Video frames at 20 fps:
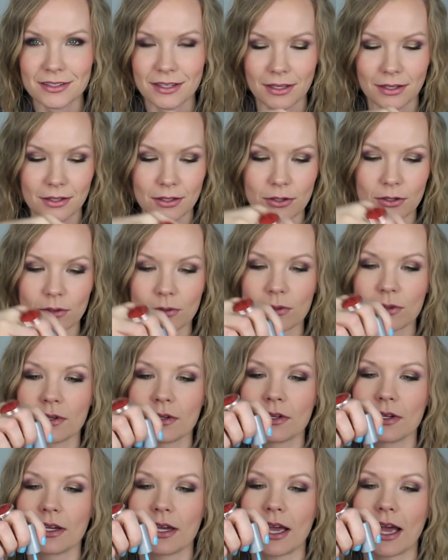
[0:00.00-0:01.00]
hello.
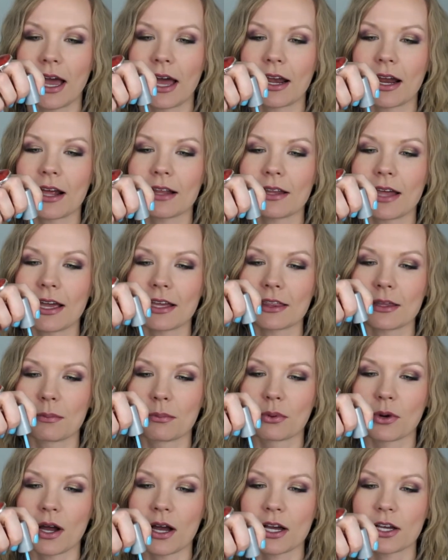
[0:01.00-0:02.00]
And I like the
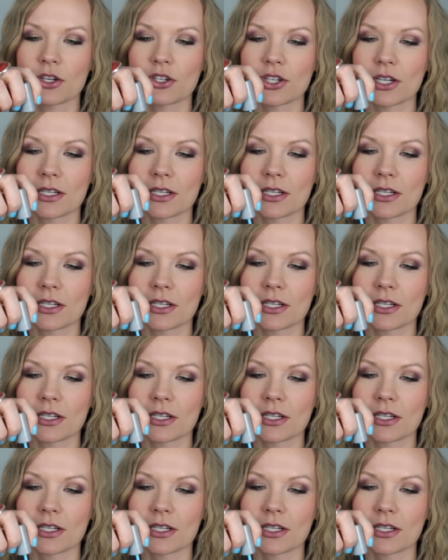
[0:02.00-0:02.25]
brush.